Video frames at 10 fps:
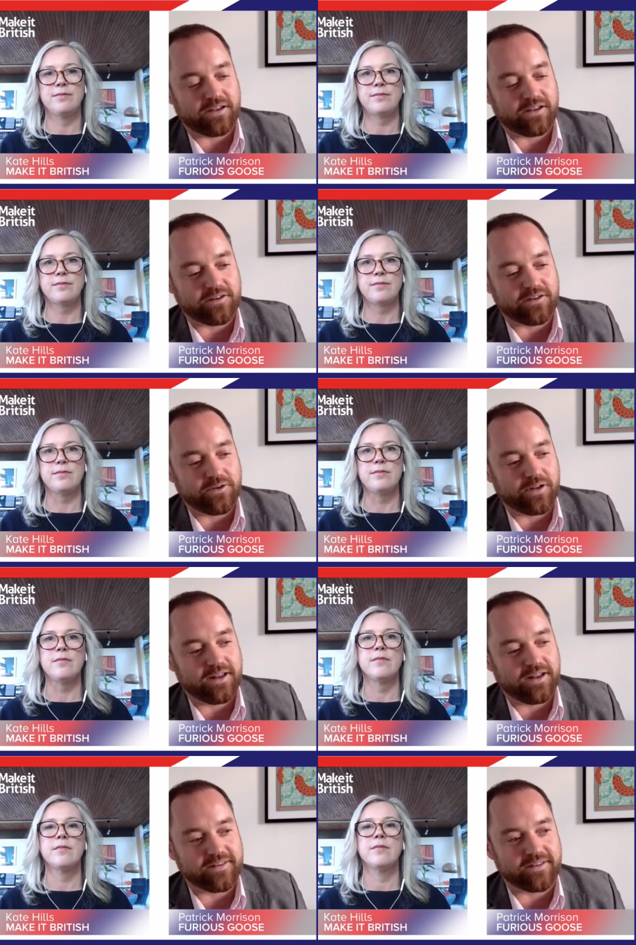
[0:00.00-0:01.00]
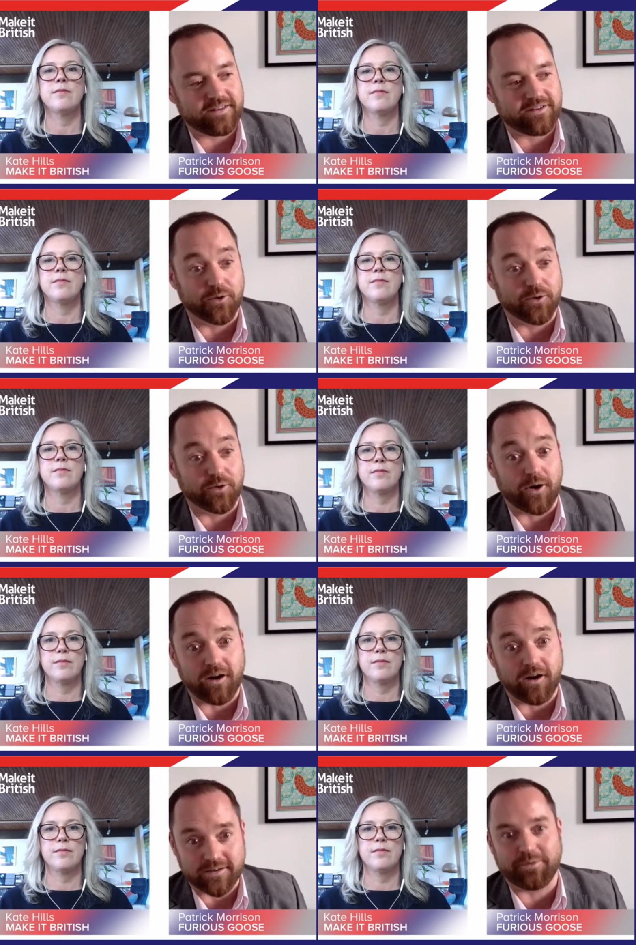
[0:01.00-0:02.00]
Speaker 1: to listen to your
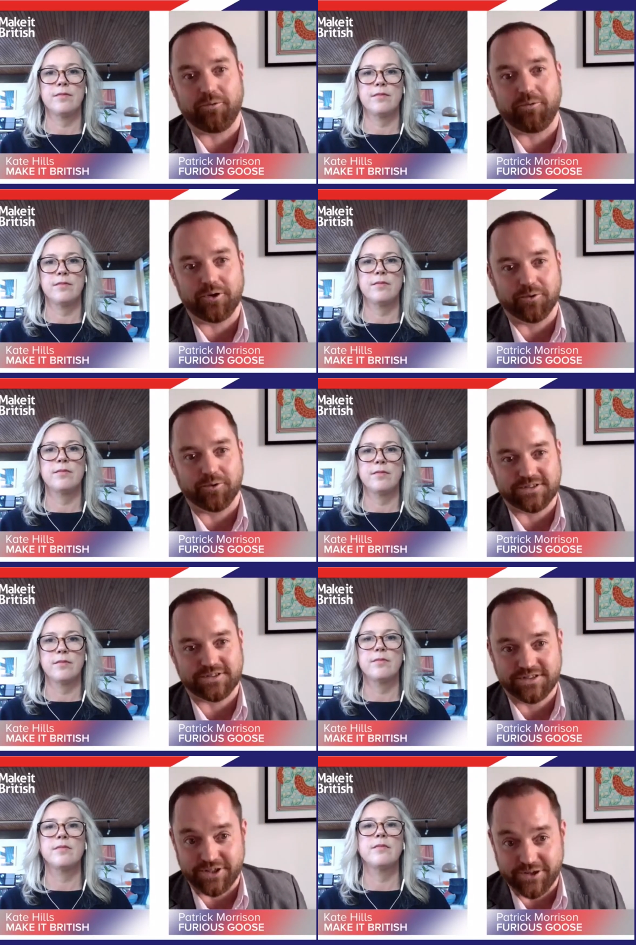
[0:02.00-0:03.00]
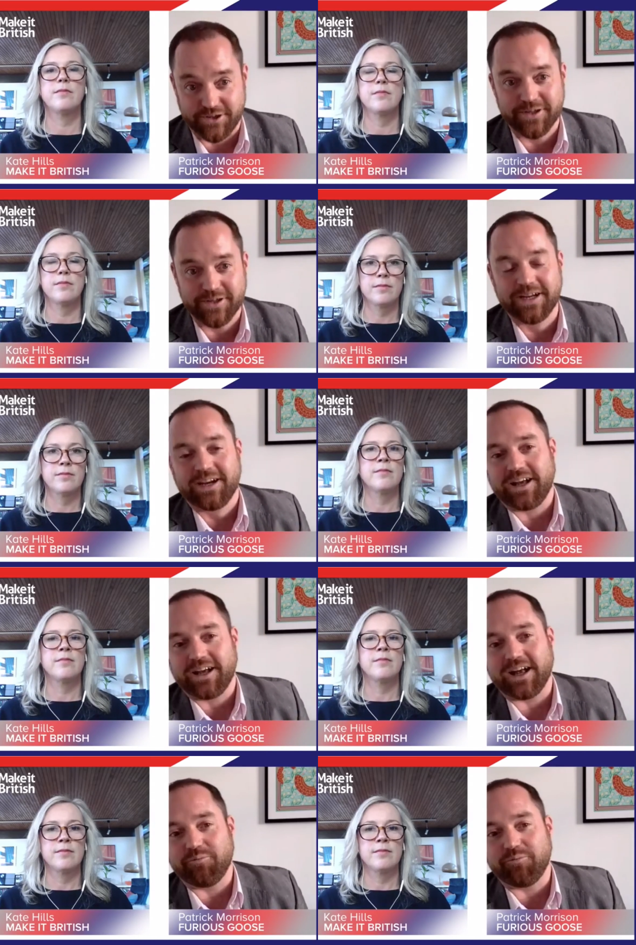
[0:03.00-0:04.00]
heart about what you want to do,
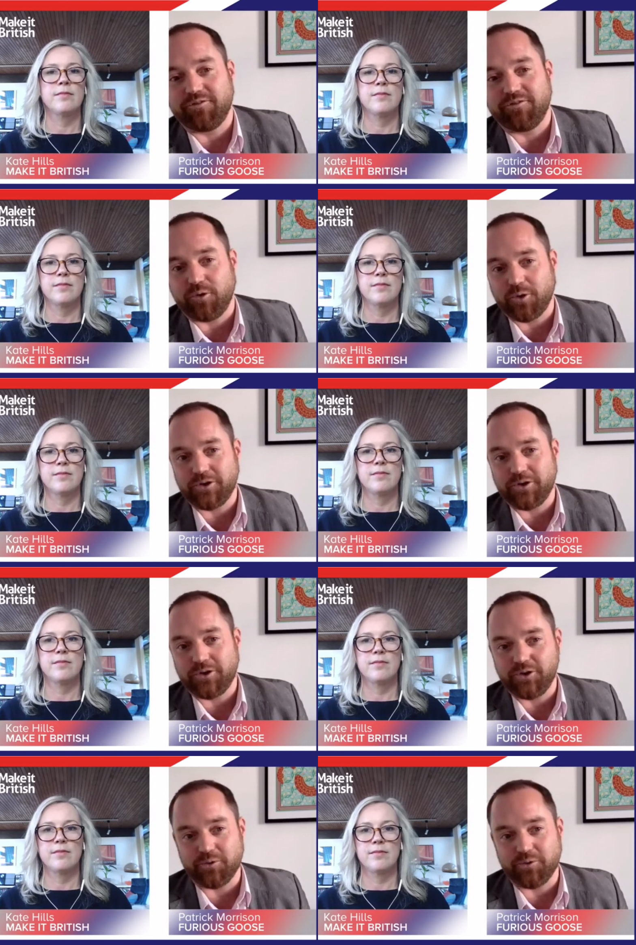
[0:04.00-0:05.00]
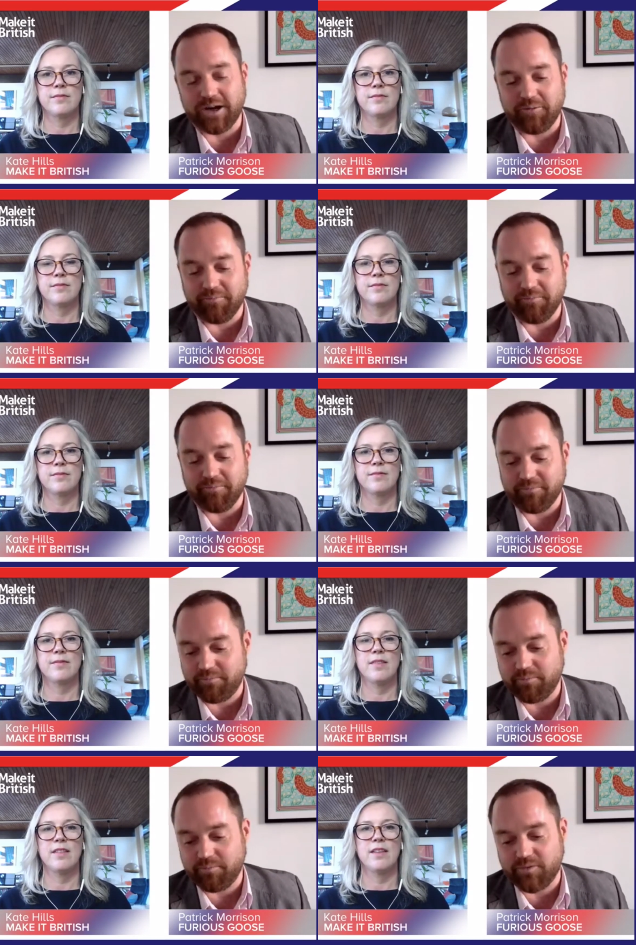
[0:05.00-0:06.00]
and before you um,
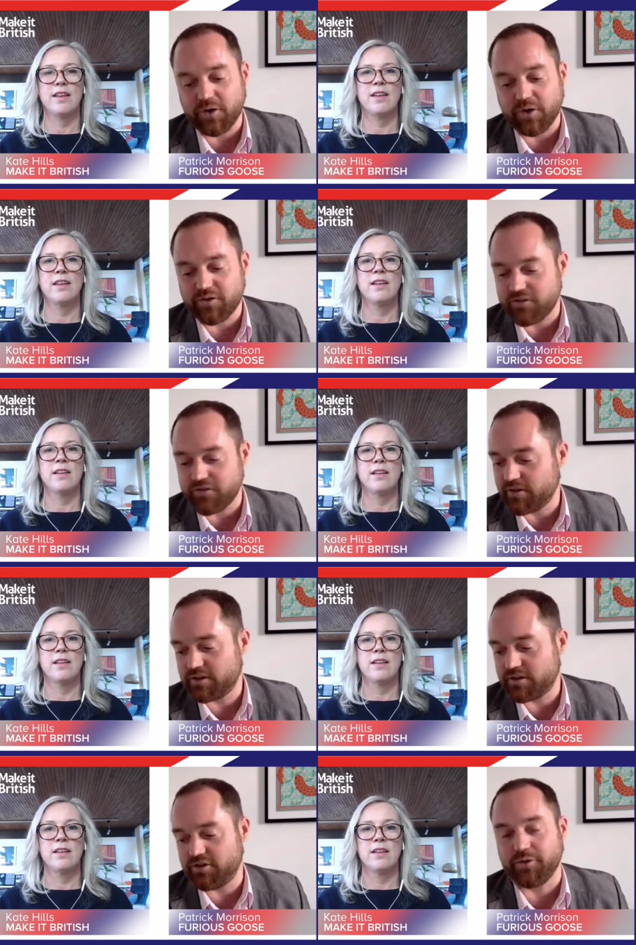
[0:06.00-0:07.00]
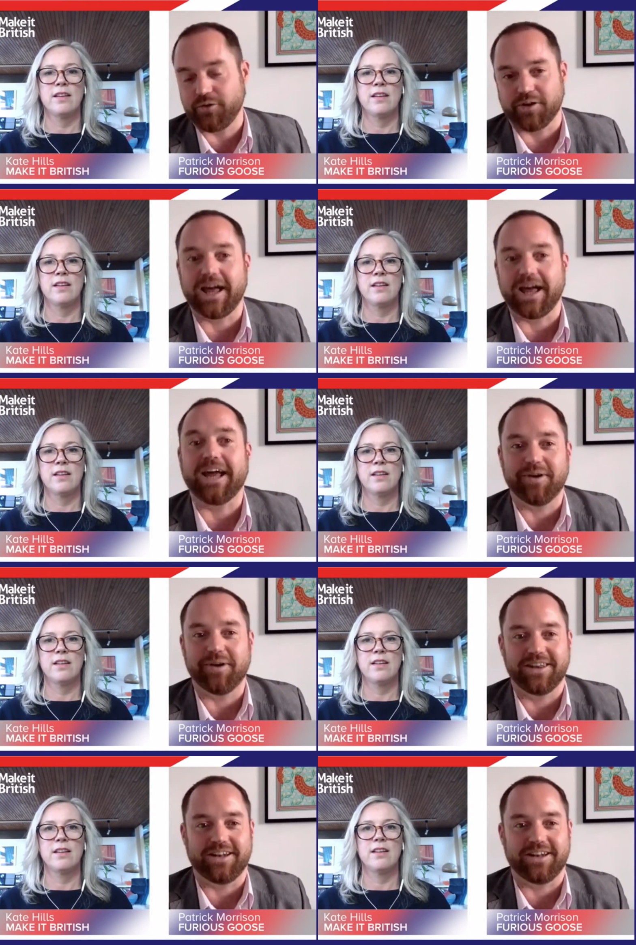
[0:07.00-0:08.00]
don't just choose a name
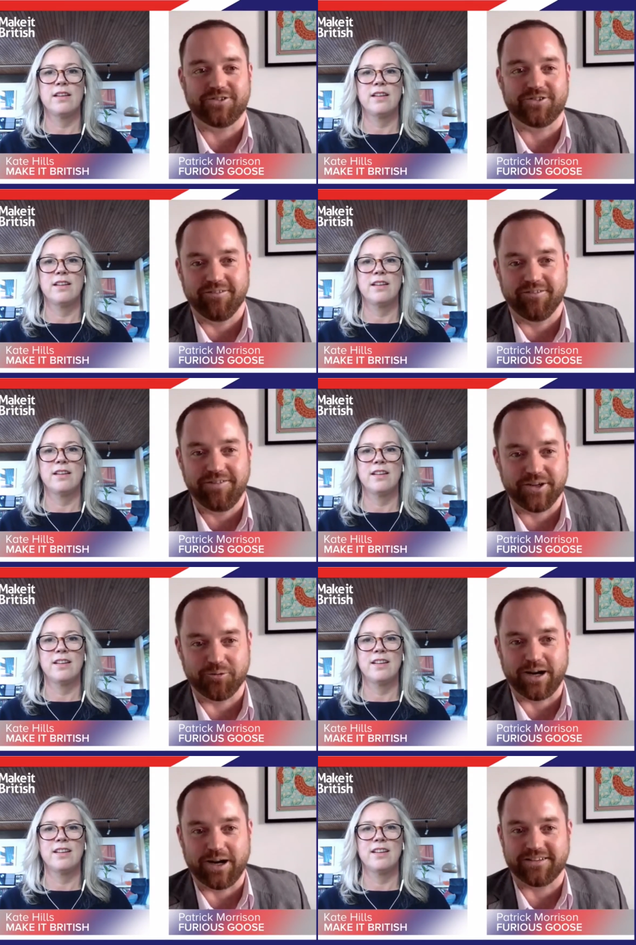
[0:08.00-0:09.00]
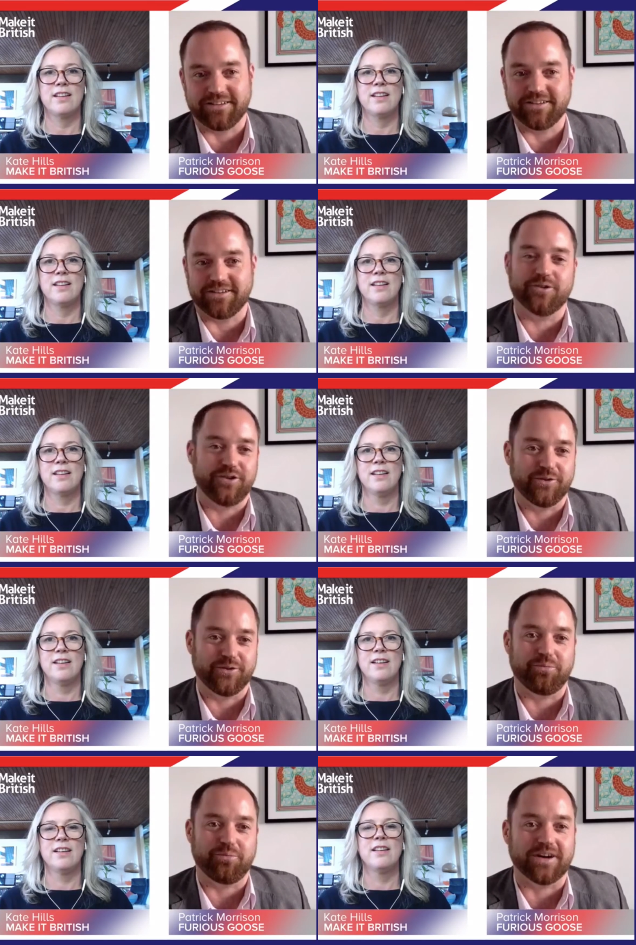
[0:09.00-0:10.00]
and then try and fit your brand into or choose
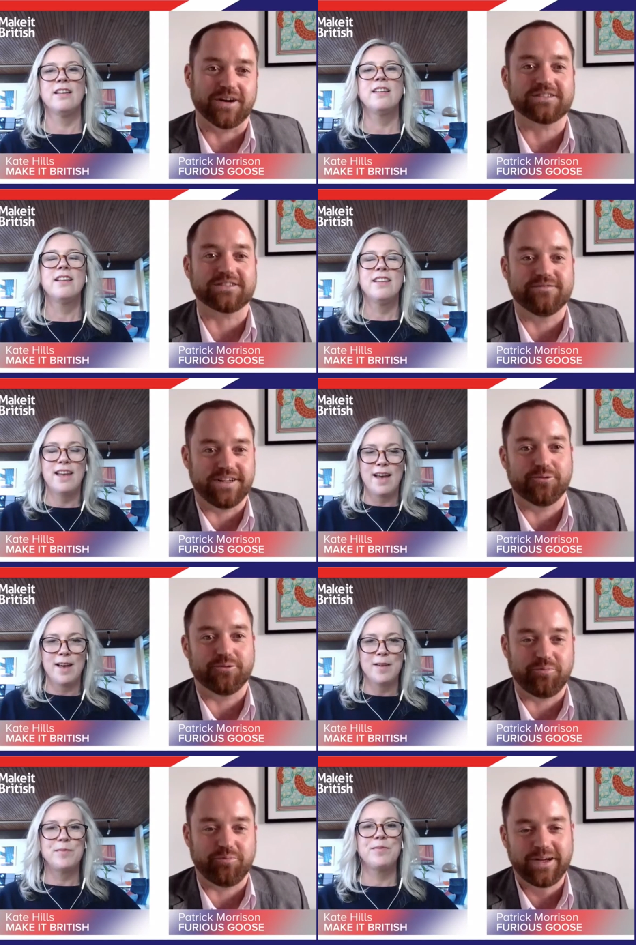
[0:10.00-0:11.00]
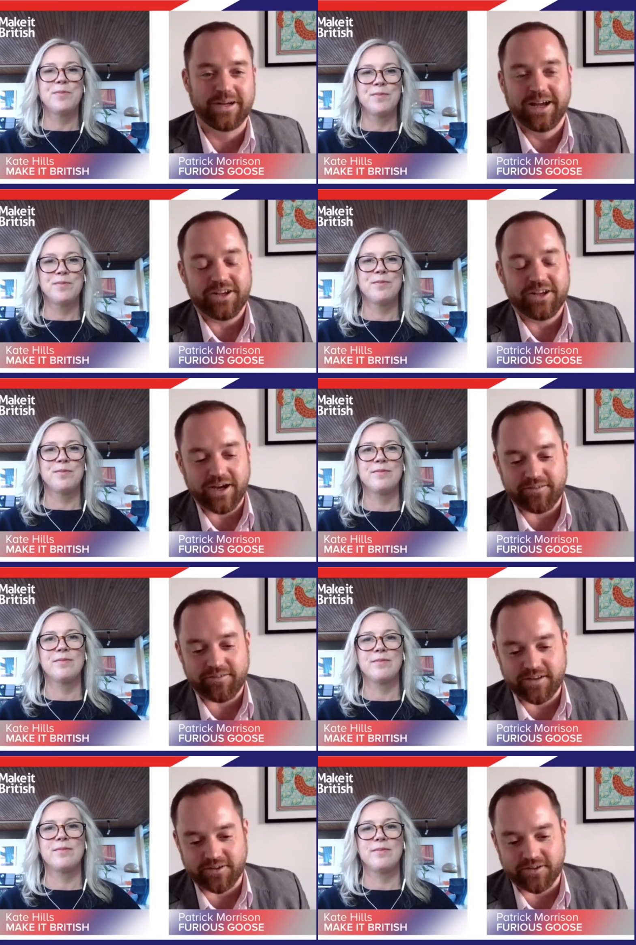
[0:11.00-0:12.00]
a product and fit yeah. your. You have
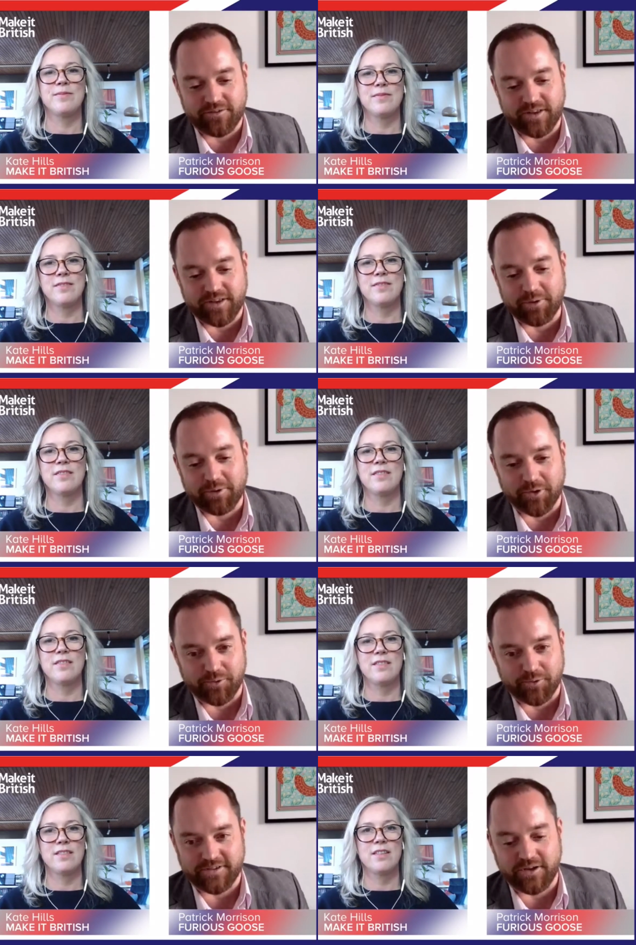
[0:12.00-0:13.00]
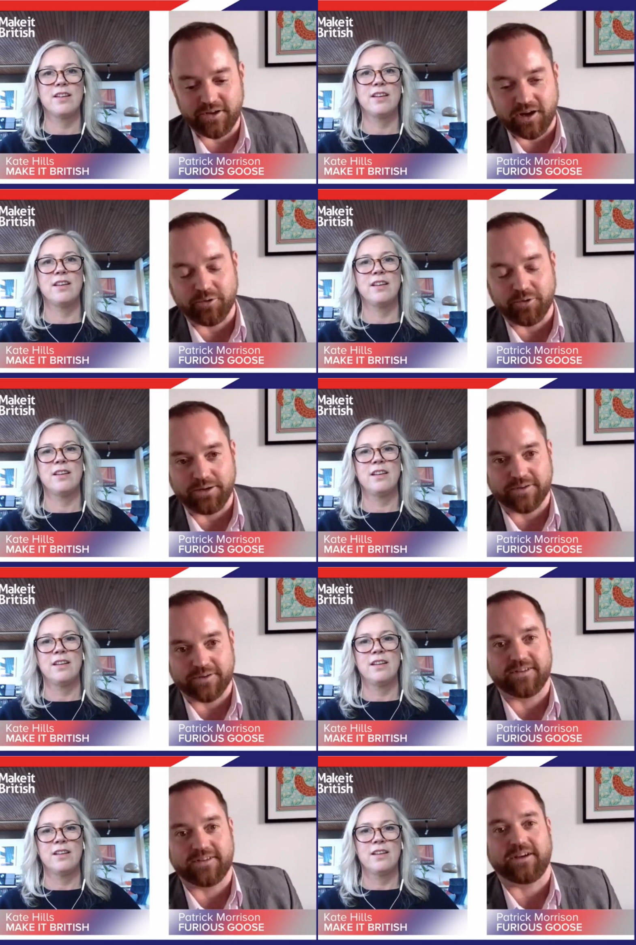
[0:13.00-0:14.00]
to sort of think about what you want to do. I really
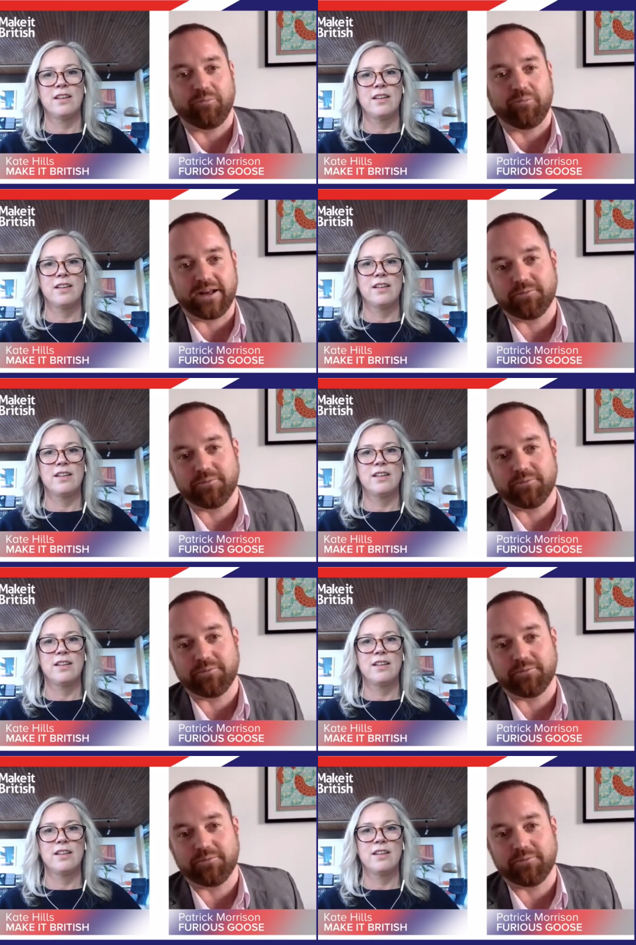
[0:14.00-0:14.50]
wanted to come back to my